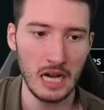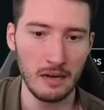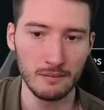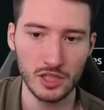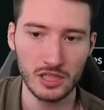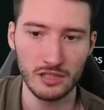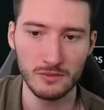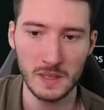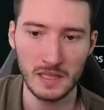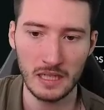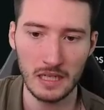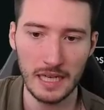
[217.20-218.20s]
Just gives me
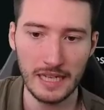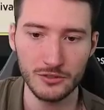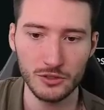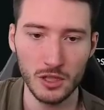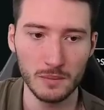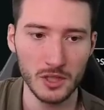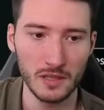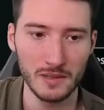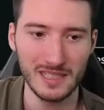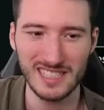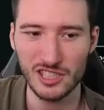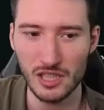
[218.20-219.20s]
another land drop, so I
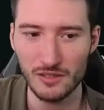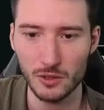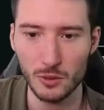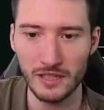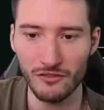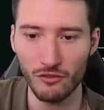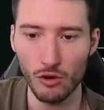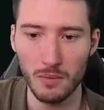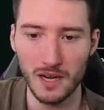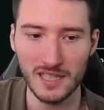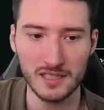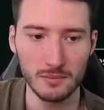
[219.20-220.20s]
essentially have 24
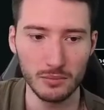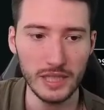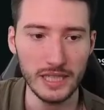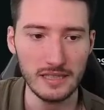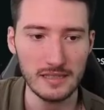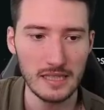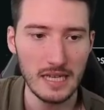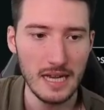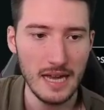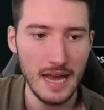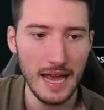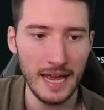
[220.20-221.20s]
plus the bricks.
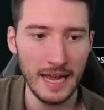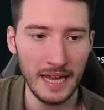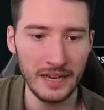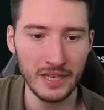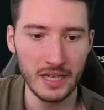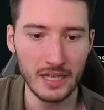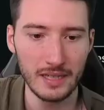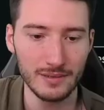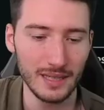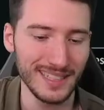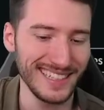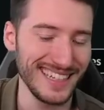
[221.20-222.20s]
And
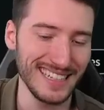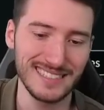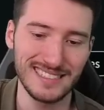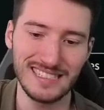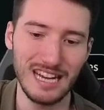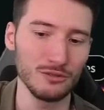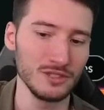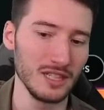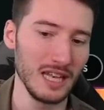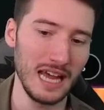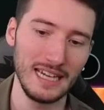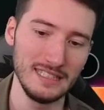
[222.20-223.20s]
I guess down the
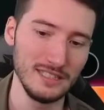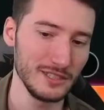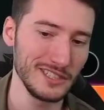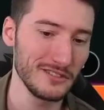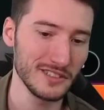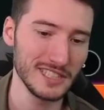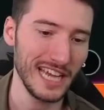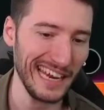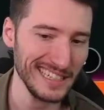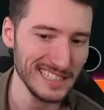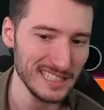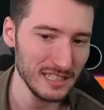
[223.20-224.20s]
line, you could
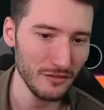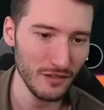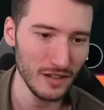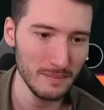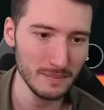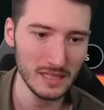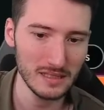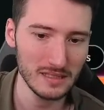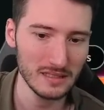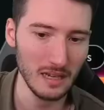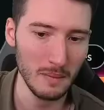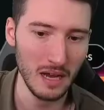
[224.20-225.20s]
technically flip this
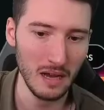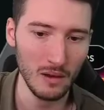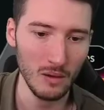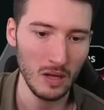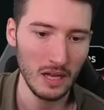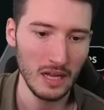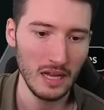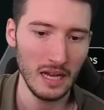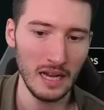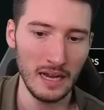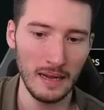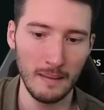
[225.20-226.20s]
somehow.
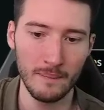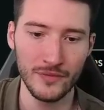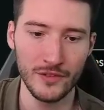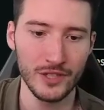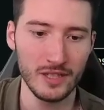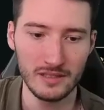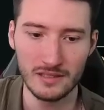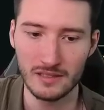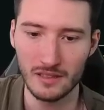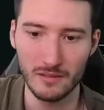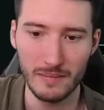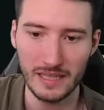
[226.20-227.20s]
You
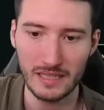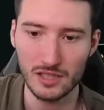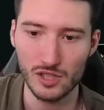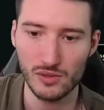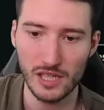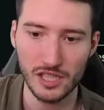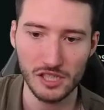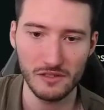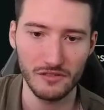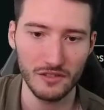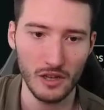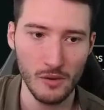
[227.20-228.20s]
can, make a treasure with
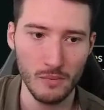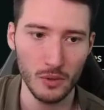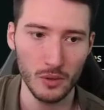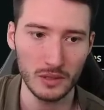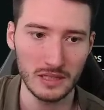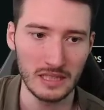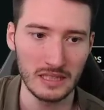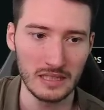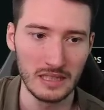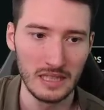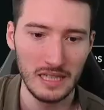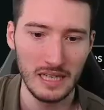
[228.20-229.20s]
Fountain Port and then
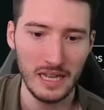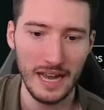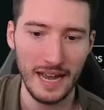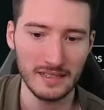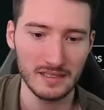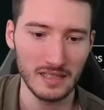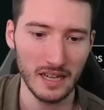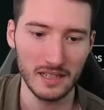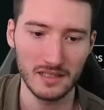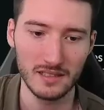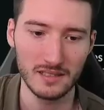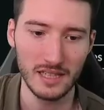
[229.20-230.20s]

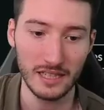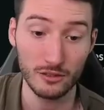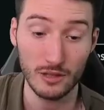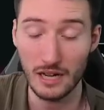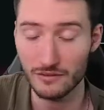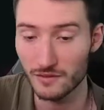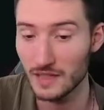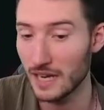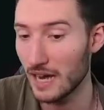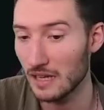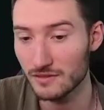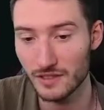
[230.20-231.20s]
exile a craft with that
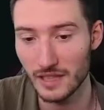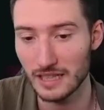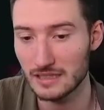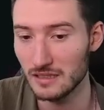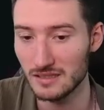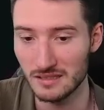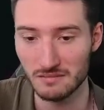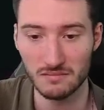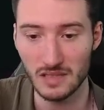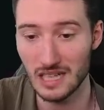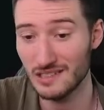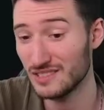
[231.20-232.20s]
artifact
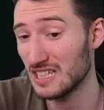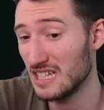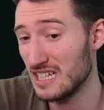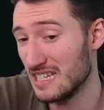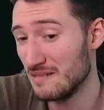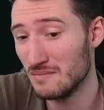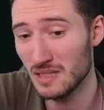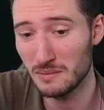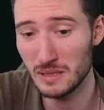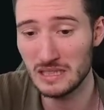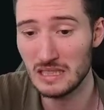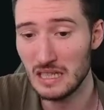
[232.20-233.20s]
and have another hymn. I
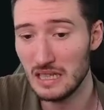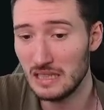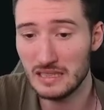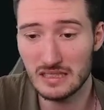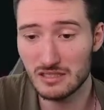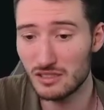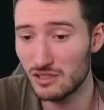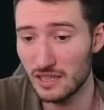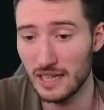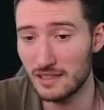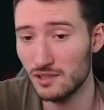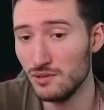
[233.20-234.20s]
mean, get
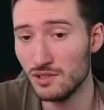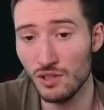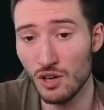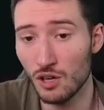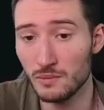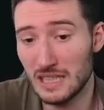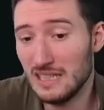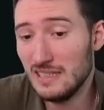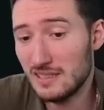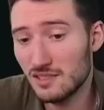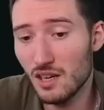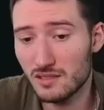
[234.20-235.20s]
2 gnomes.
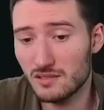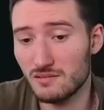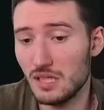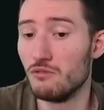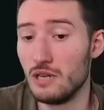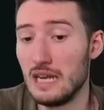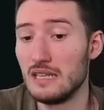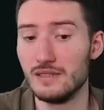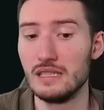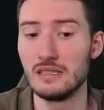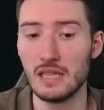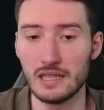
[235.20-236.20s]
It's not
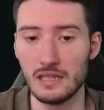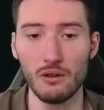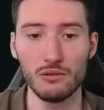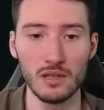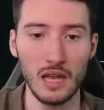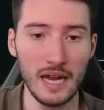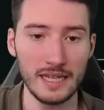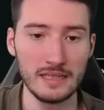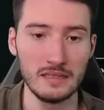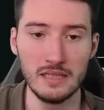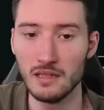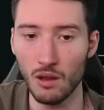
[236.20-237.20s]
irrelevant. Like down the line
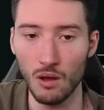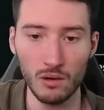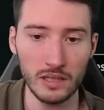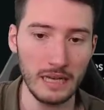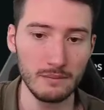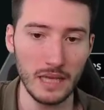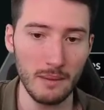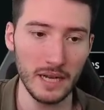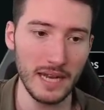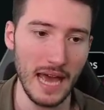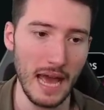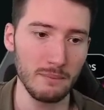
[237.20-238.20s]
in the long game, that
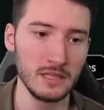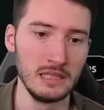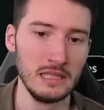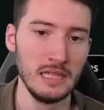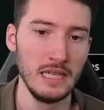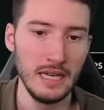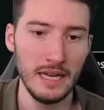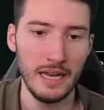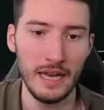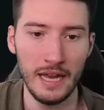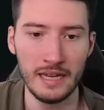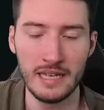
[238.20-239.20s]
might happen.
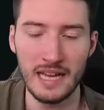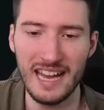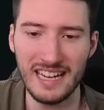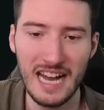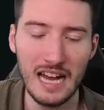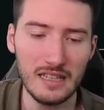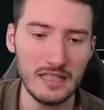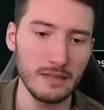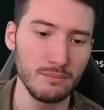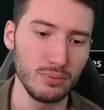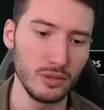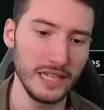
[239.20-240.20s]
And a card
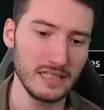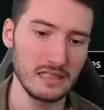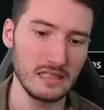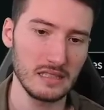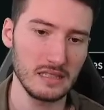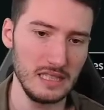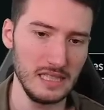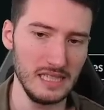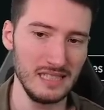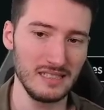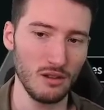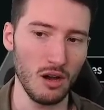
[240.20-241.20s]
like Bricks
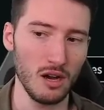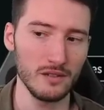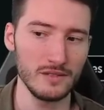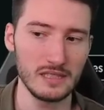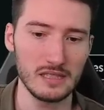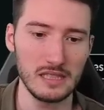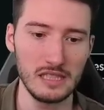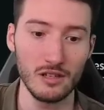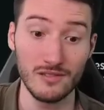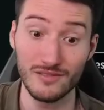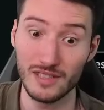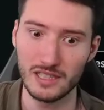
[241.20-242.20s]
is obviously
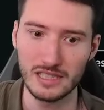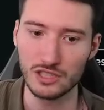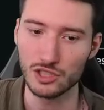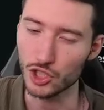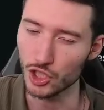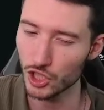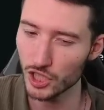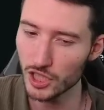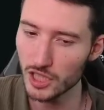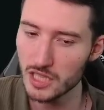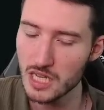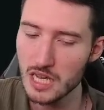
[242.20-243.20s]
not very
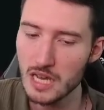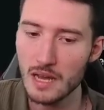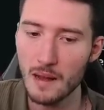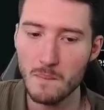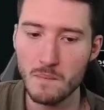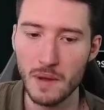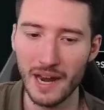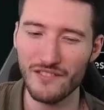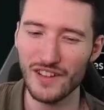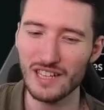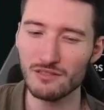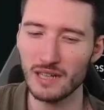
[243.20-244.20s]
good, but I
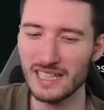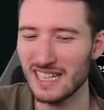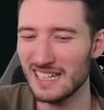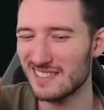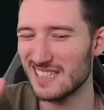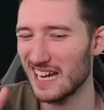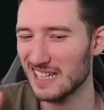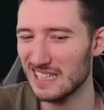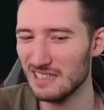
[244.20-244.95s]
think running exactly